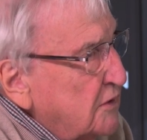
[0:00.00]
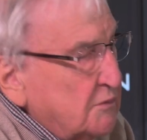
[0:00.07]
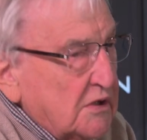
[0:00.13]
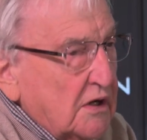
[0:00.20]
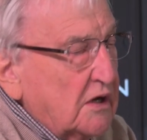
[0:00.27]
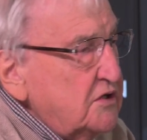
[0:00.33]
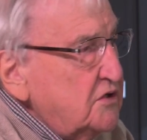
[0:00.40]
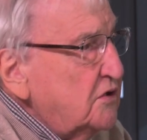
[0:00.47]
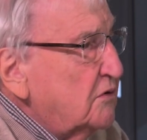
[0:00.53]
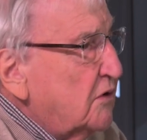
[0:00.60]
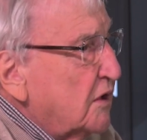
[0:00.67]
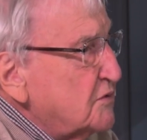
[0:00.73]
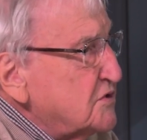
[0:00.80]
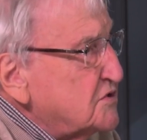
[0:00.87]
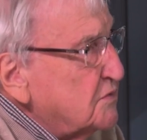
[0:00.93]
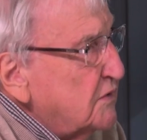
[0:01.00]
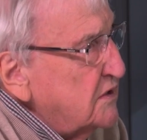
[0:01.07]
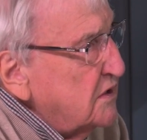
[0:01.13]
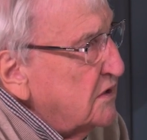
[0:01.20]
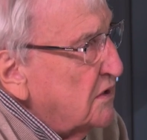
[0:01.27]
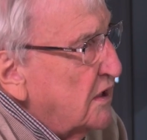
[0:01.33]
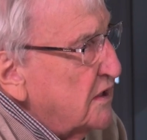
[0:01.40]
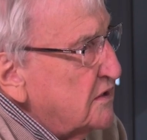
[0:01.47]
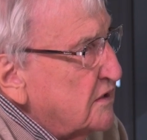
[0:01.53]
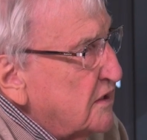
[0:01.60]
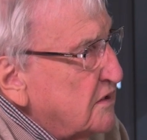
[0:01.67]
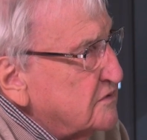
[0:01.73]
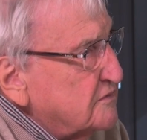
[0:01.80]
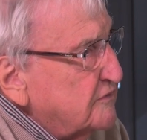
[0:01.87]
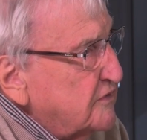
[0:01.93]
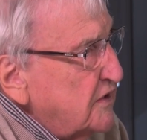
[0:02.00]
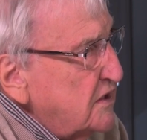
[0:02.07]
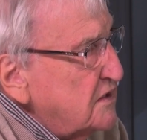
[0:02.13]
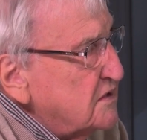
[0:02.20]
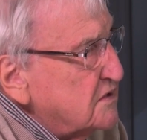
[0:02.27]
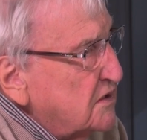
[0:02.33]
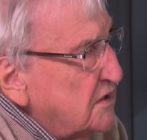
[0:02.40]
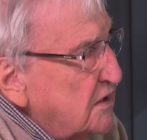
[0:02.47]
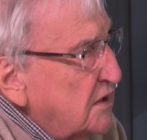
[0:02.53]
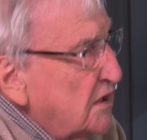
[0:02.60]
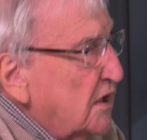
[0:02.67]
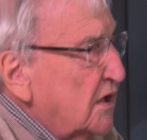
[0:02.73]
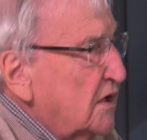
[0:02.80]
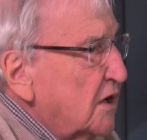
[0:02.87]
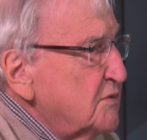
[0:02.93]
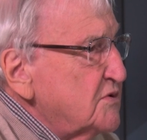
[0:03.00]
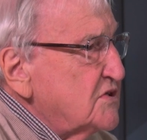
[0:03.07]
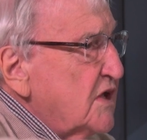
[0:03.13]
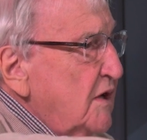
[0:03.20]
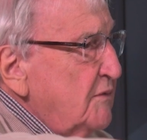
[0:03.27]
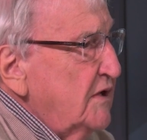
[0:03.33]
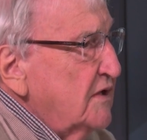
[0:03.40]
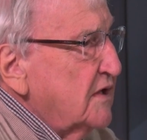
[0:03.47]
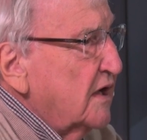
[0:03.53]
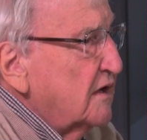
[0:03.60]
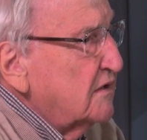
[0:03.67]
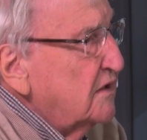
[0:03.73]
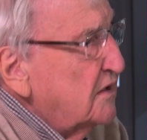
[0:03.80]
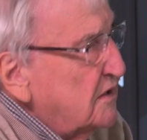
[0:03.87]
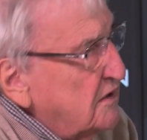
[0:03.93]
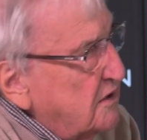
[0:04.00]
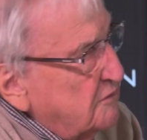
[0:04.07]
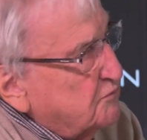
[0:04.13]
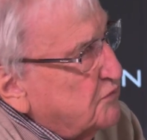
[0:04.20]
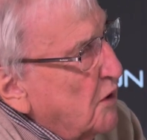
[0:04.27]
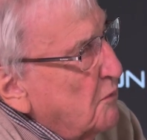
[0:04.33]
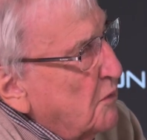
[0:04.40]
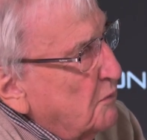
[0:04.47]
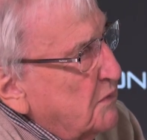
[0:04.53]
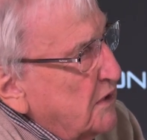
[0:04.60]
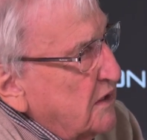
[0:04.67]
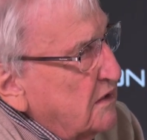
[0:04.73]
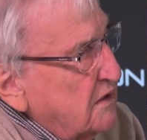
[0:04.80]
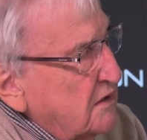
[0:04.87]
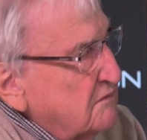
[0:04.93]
But I knew I was 29,000 feet, and I was coming down at probably